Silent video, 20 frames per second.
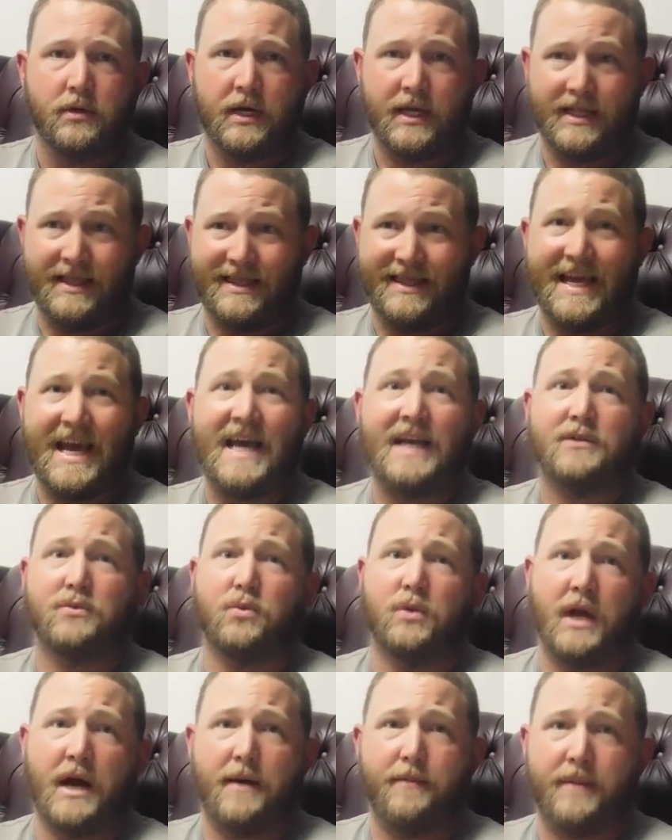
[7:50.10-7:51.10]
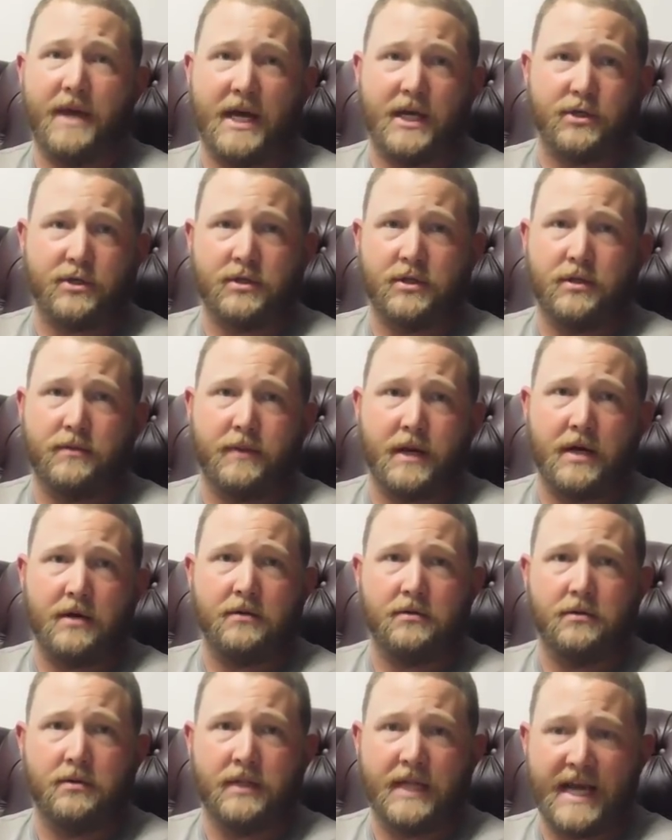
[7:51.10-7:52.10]
And that's what I'm passionate
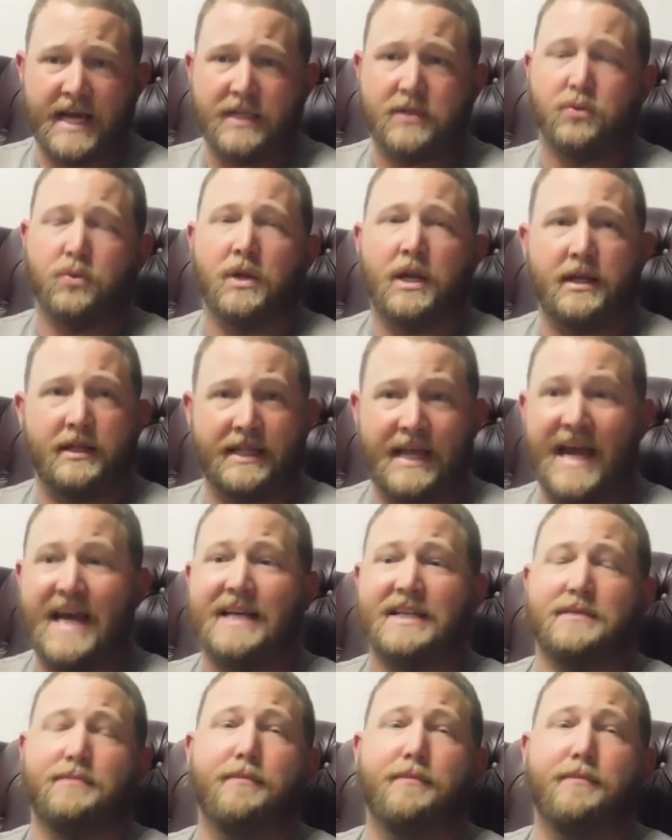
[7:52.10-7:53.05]
about. That's what that's